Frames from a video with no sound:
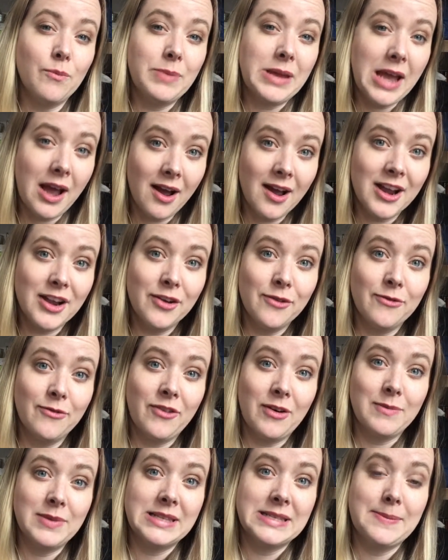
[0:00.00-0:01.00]
behind
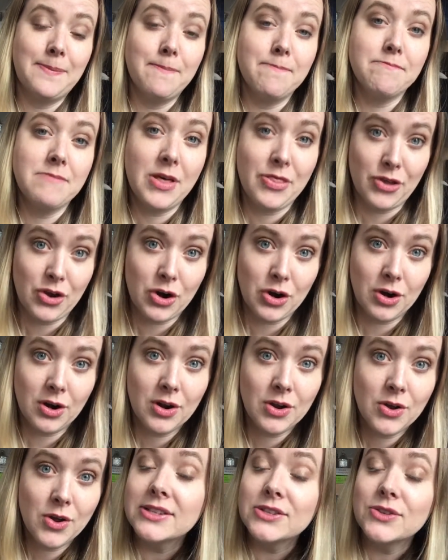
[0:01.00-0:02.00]
from his mother.
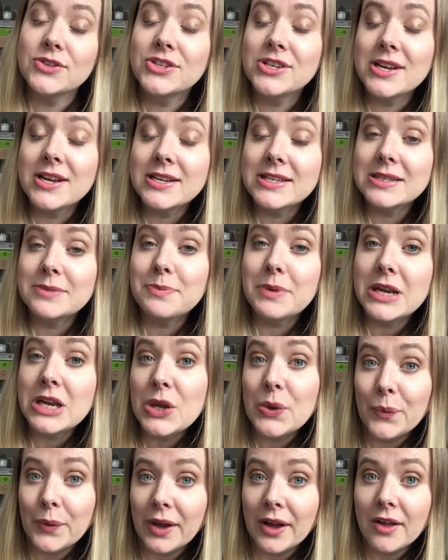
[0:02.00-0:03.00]
So she had a
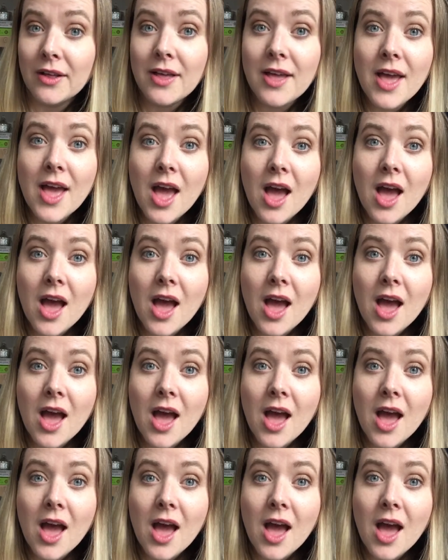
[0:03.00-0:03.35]
spinning wheel.